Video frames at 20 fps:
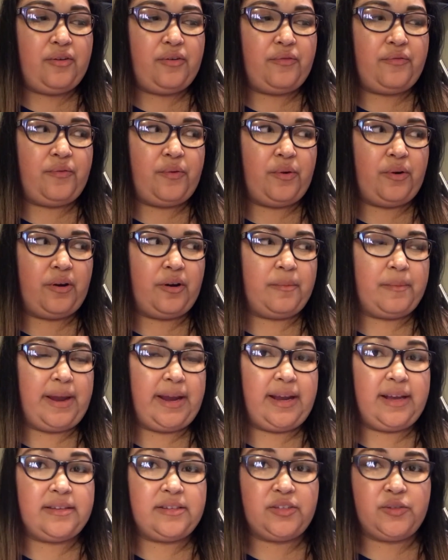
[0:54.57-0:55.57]
for my
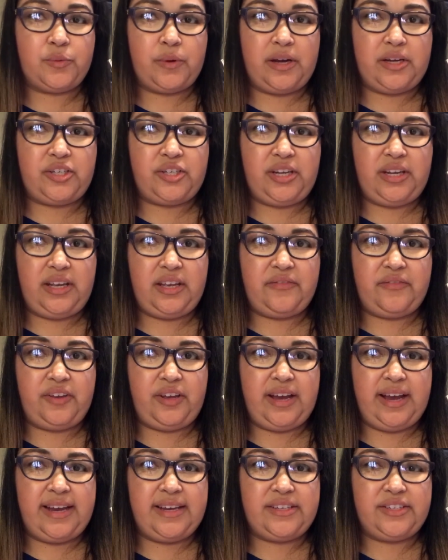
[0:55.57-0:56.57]
cousins watching, if you
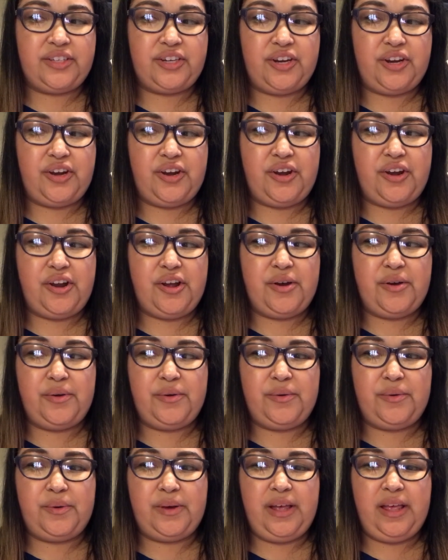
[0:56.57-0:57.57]
guys
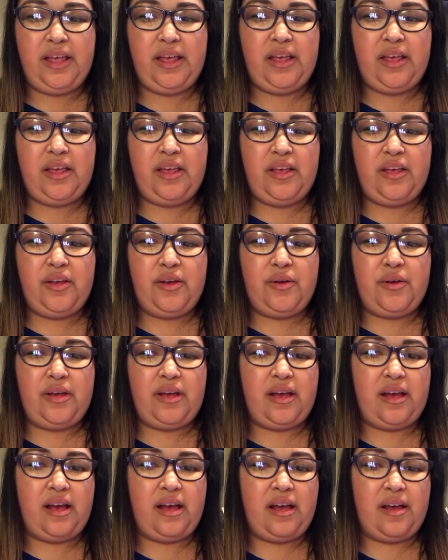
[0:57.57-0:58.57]
know,
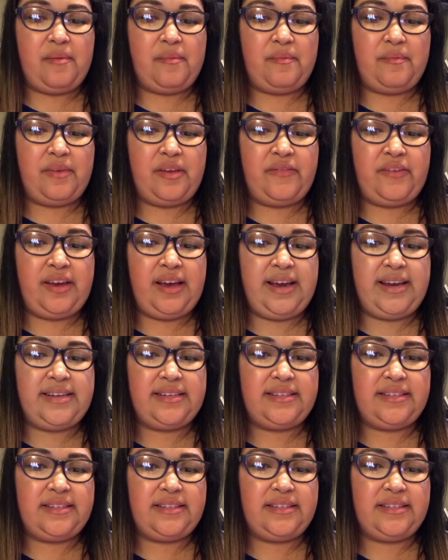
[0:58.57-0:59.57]
if you
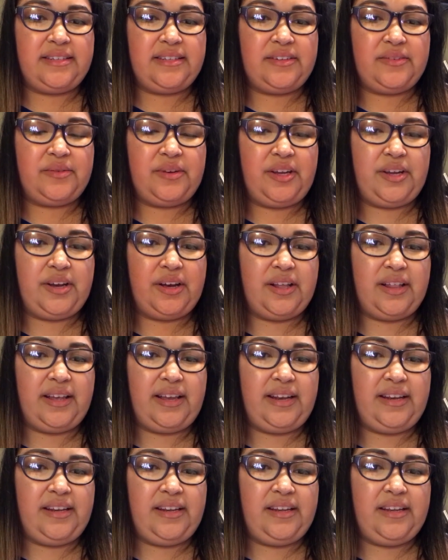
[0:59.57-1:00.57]
guys, what do you call
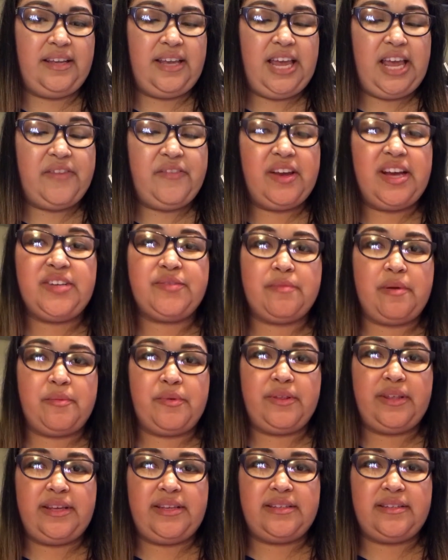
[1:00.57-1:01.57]
it? If you guys
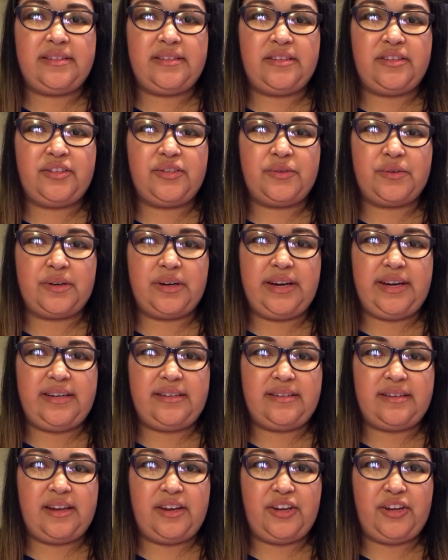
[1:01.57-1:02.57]
remember these
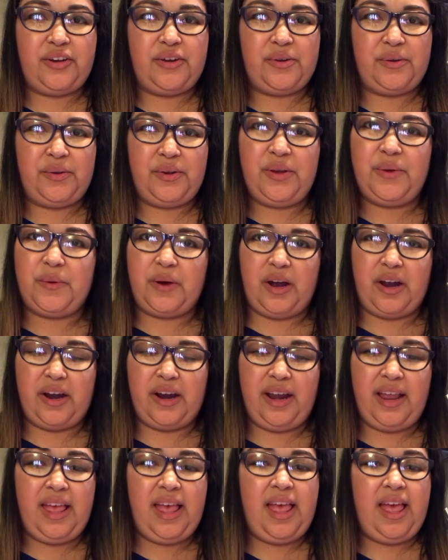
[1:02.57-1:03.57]
stories, then you know who you are,